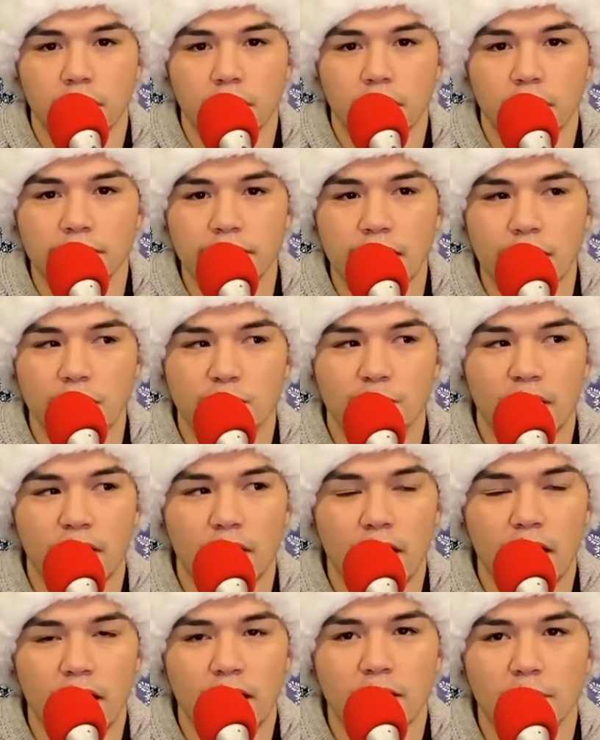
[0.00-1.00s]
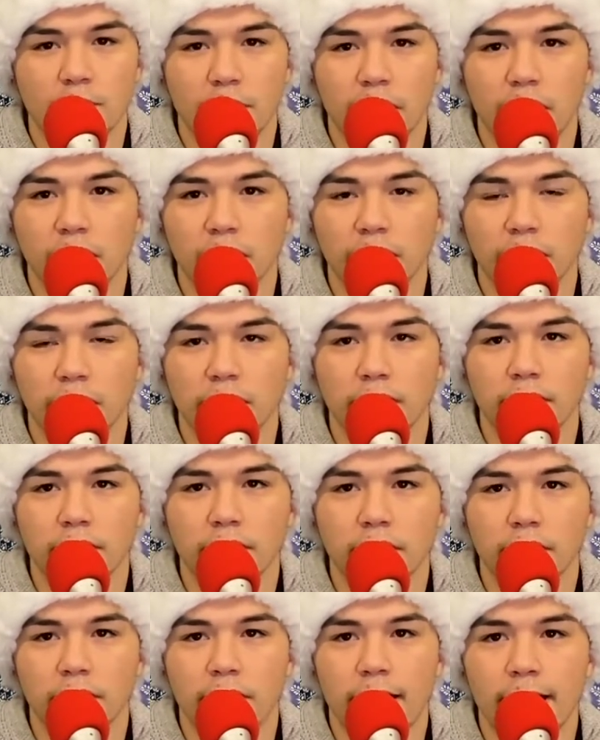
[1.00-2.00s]
Because I could barely
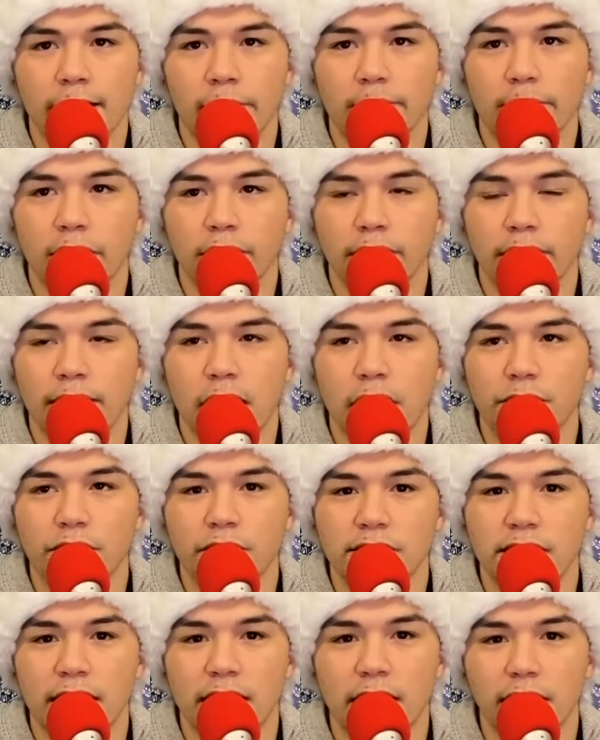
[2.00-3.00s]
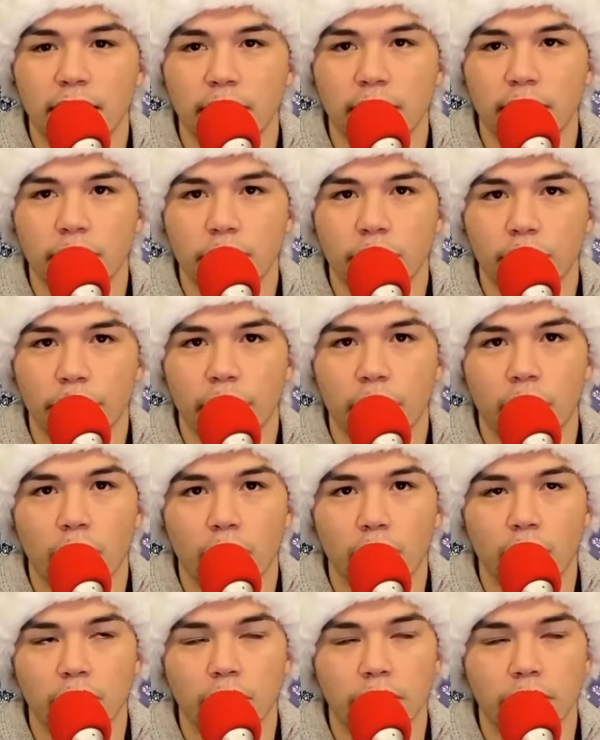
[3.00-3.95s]
count to 10 without,